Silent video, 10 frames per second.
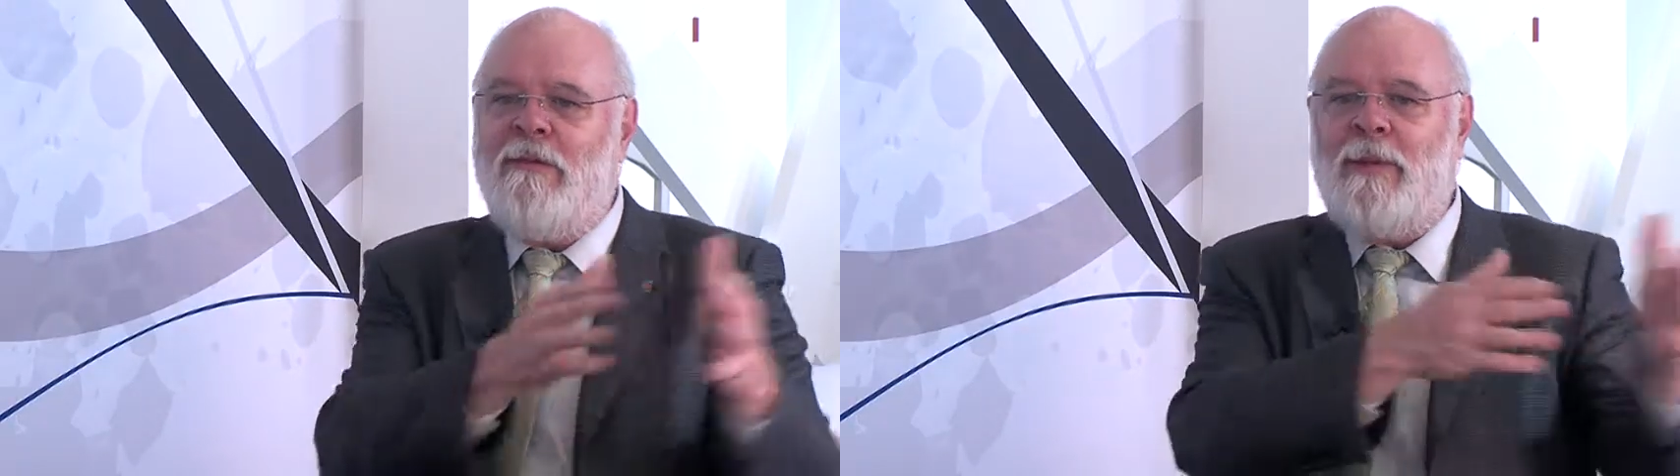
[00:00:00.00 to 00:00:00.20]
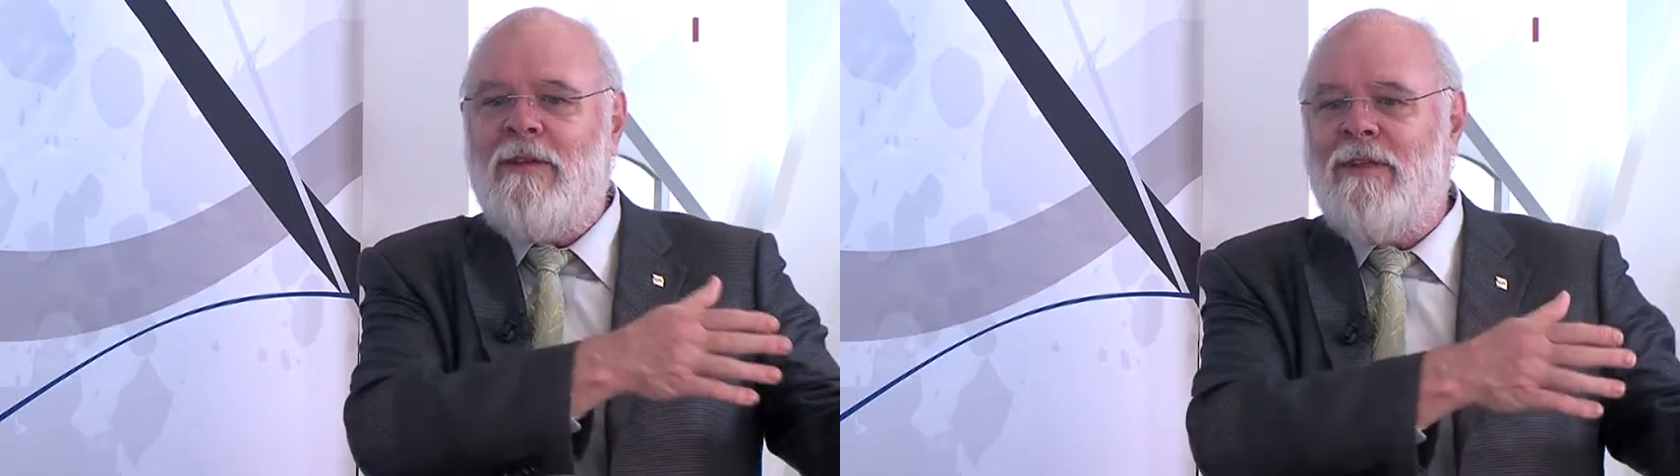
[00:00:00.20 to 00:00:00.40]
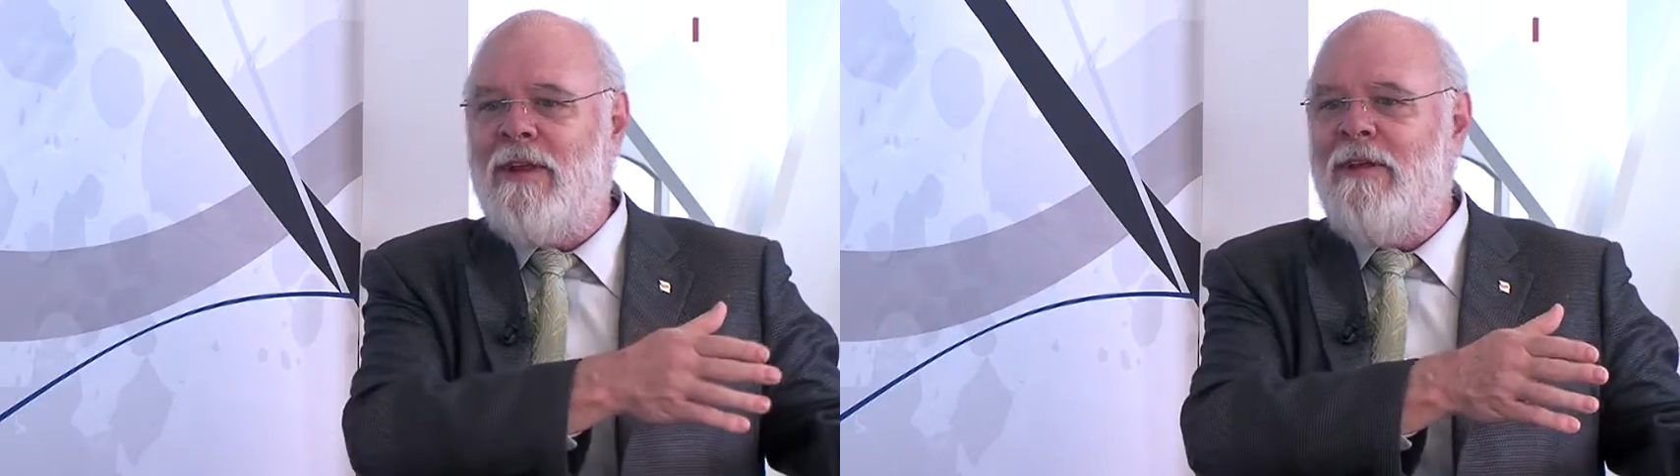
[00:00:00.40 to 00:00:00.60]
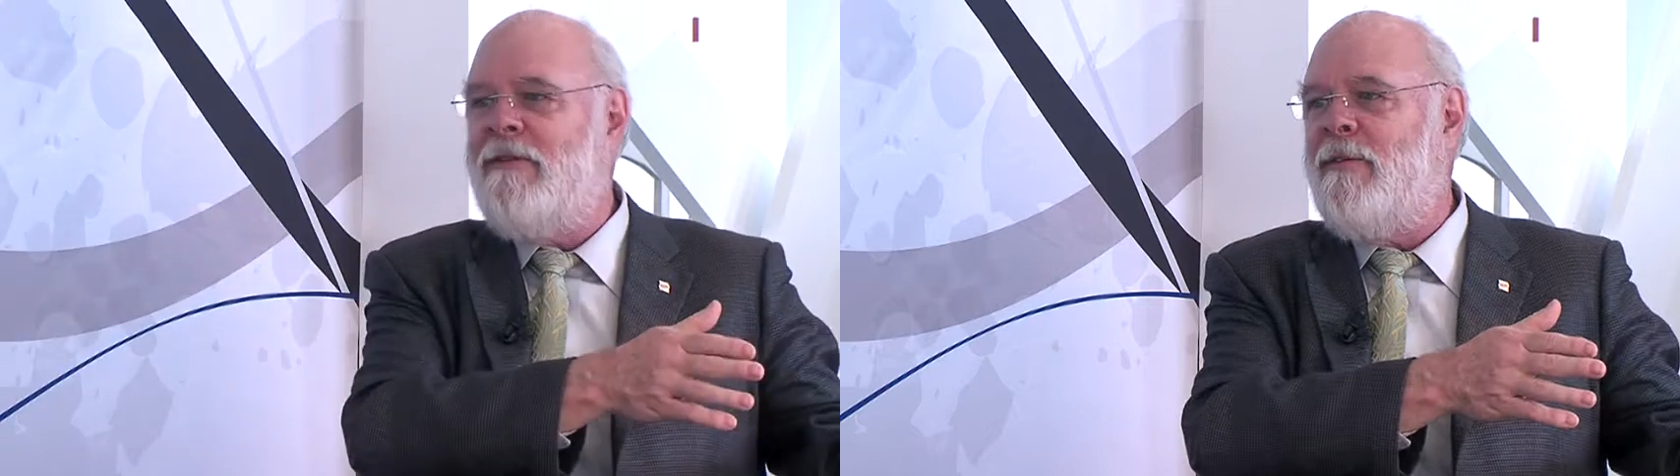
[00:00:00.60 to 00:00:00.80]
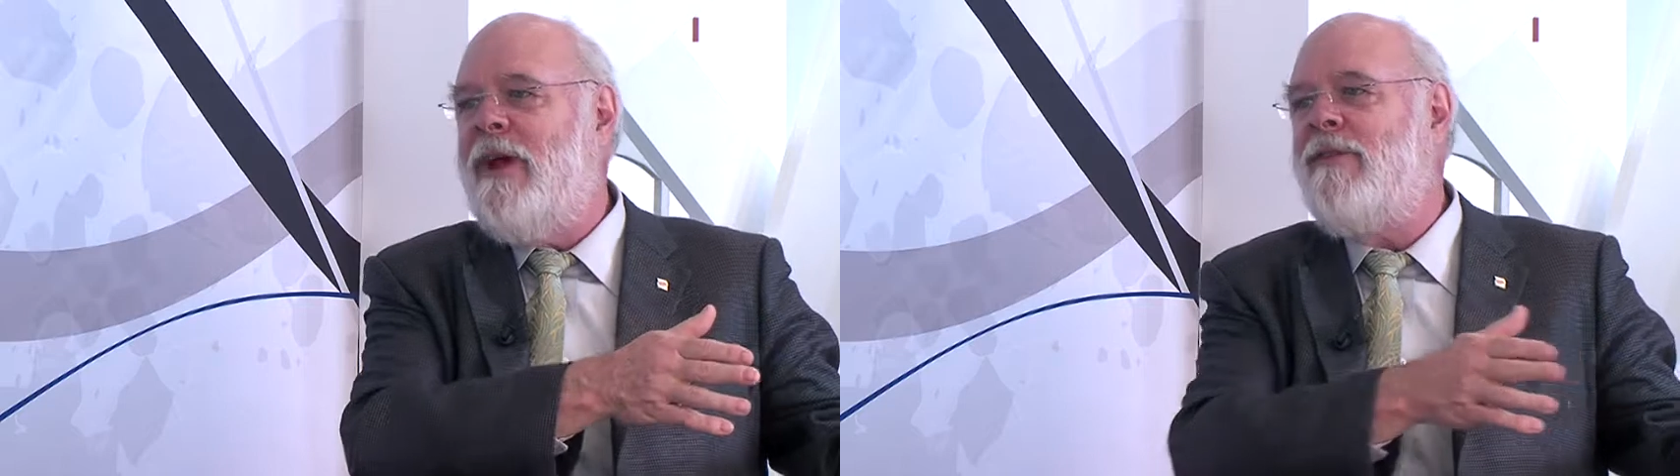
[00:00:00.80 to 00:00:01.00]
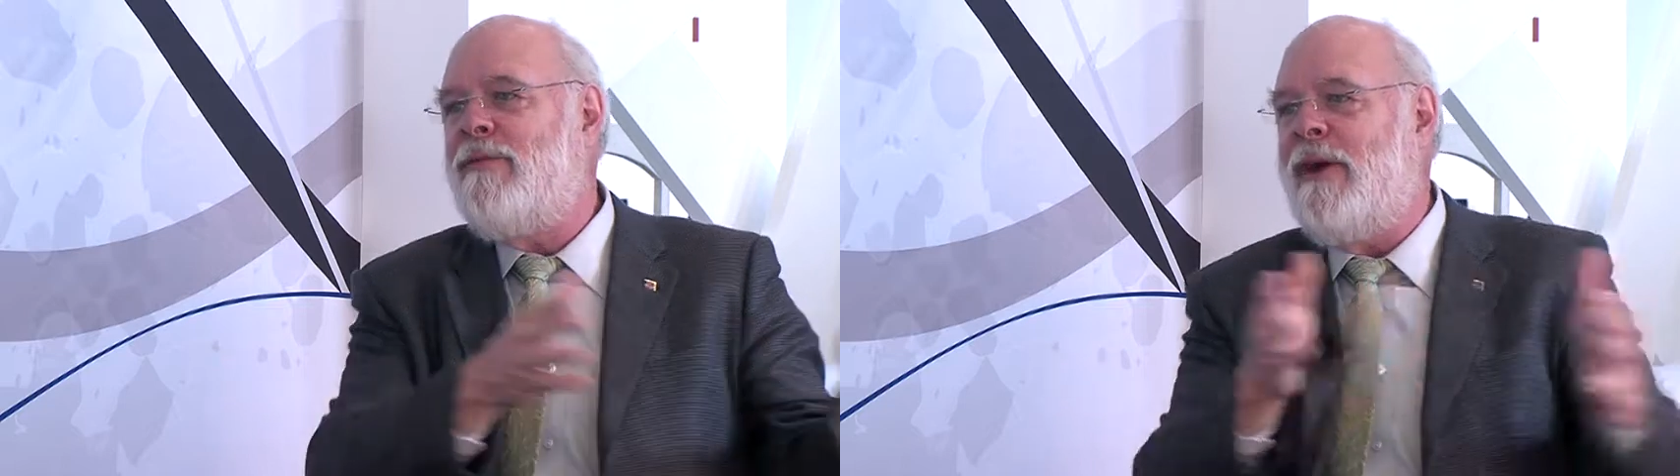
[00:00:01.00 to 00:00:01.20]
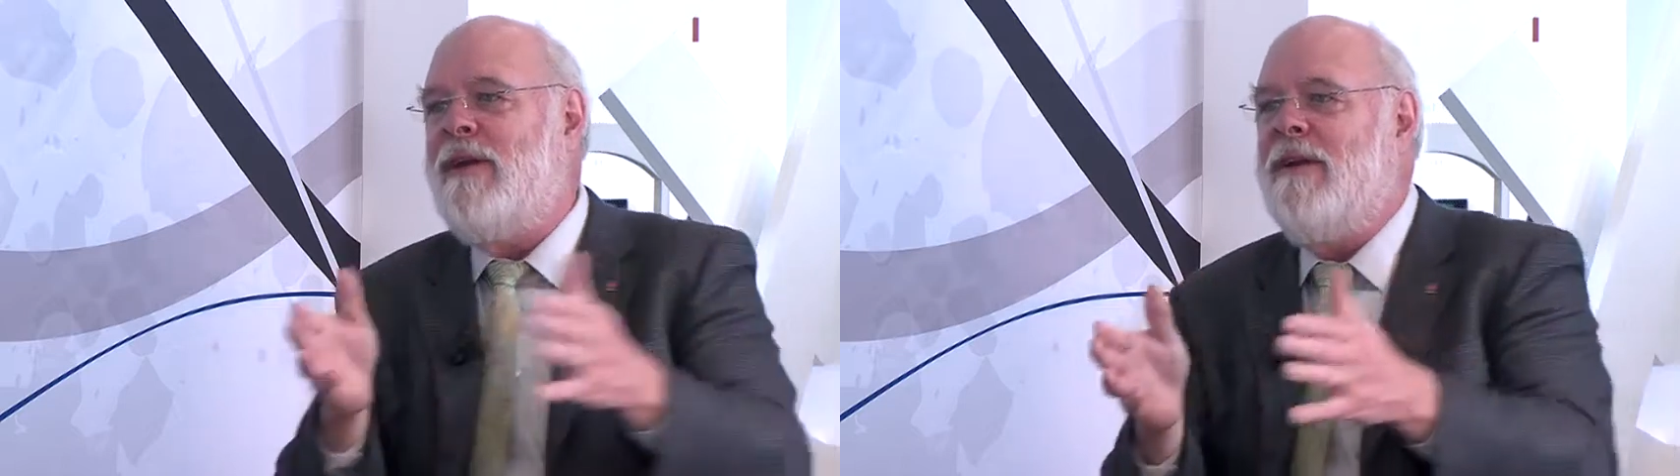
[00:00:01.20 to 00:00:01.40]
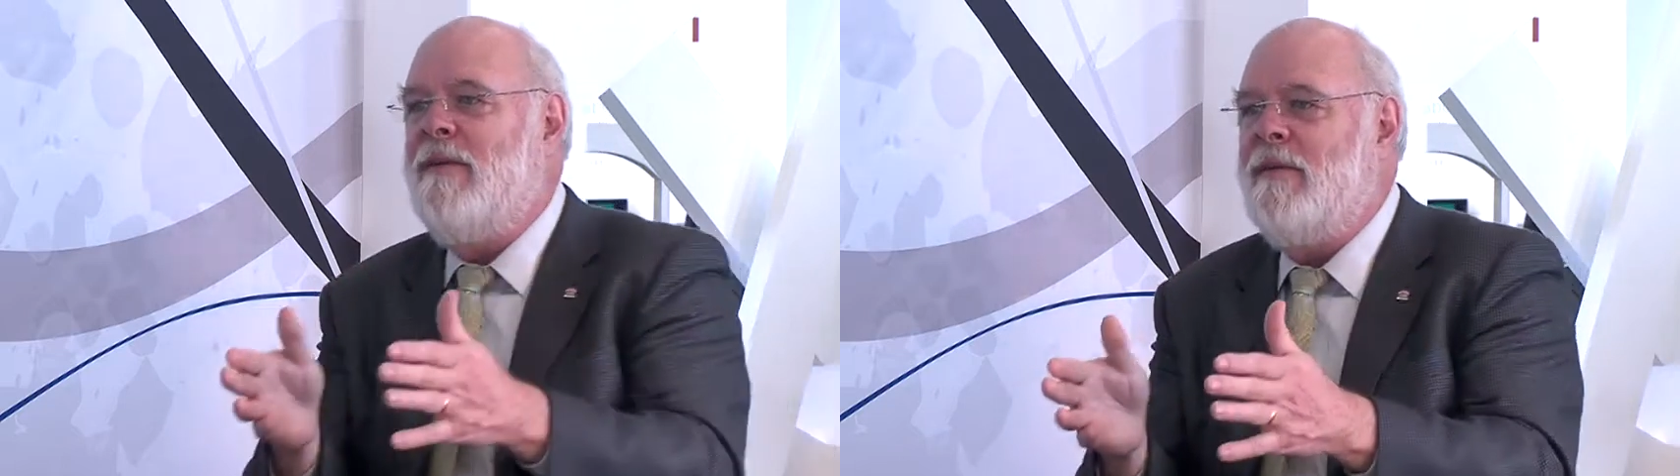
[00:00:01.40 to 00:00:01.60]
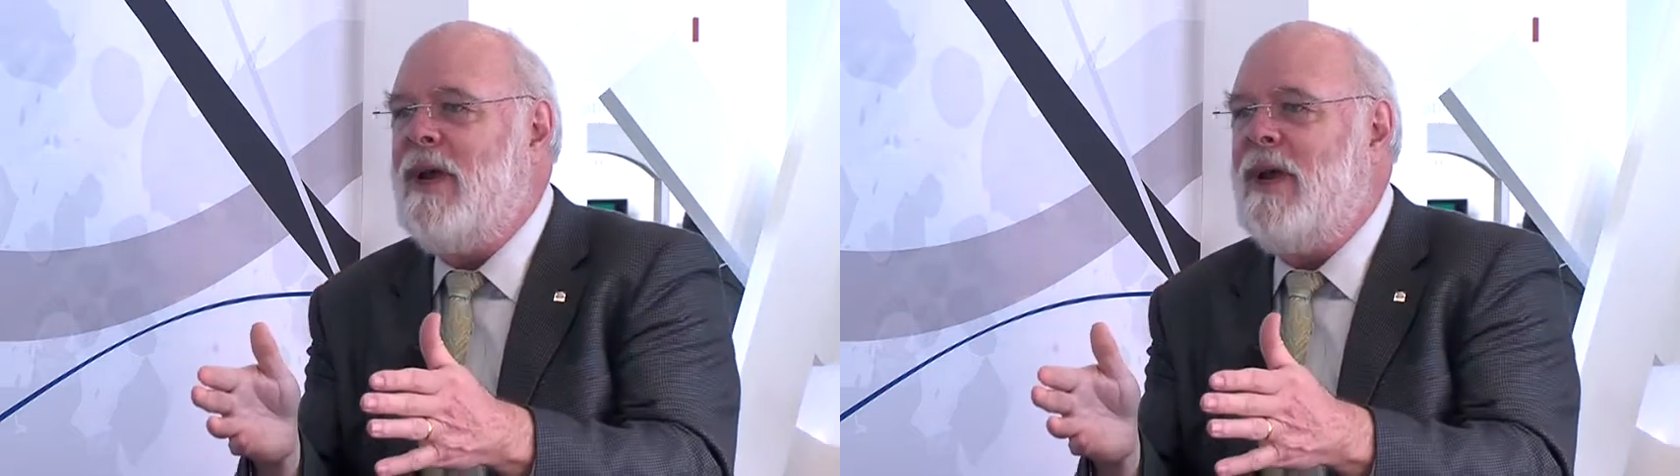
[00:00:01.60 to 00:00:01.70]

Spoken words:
basically from X-ray to